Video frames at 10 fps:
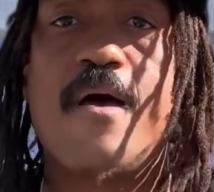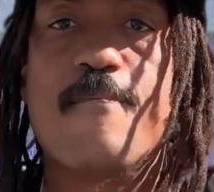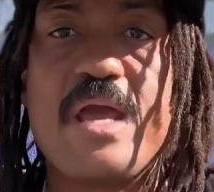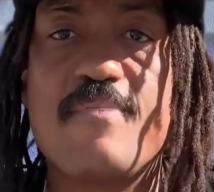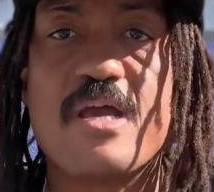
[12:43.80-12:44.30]

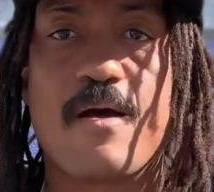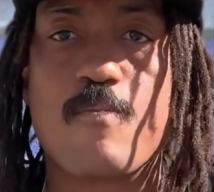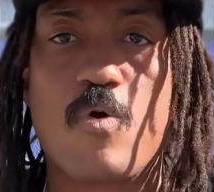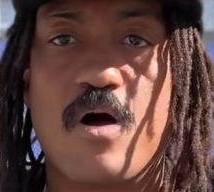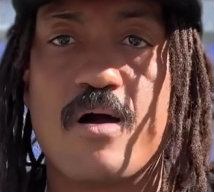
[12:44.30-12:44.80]
Maybe
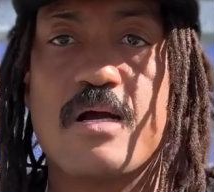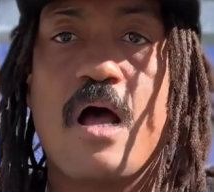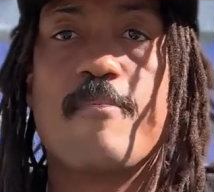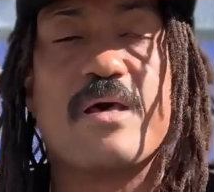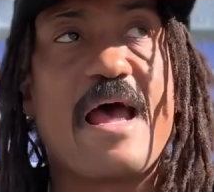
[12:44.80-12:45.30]
I'm wrong,
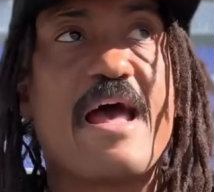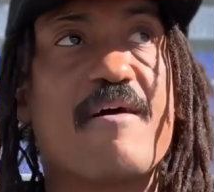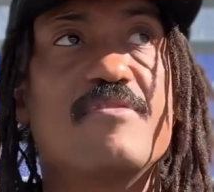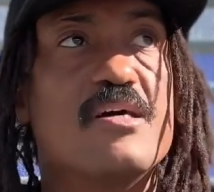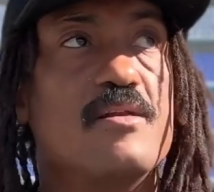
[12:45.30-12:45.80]
but I
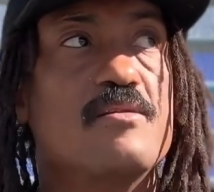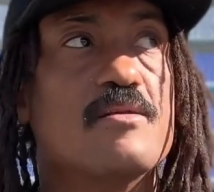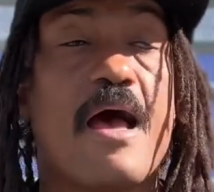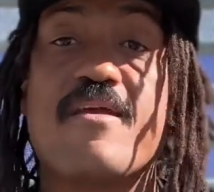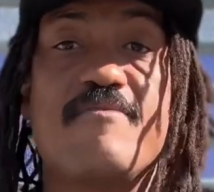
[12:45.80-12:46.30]
have done
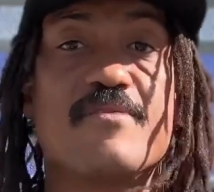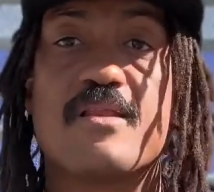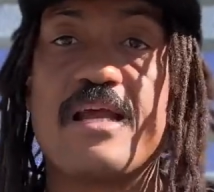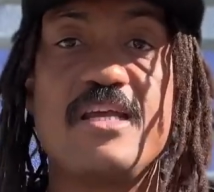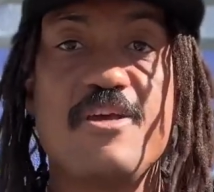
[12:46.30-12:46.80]
even
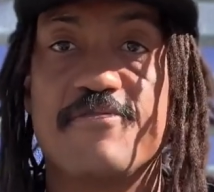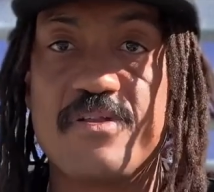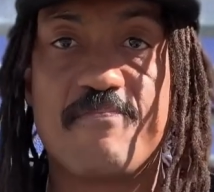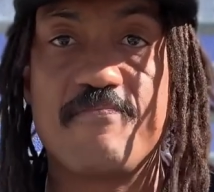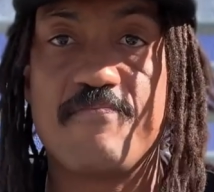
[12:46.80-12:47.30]
like heel flip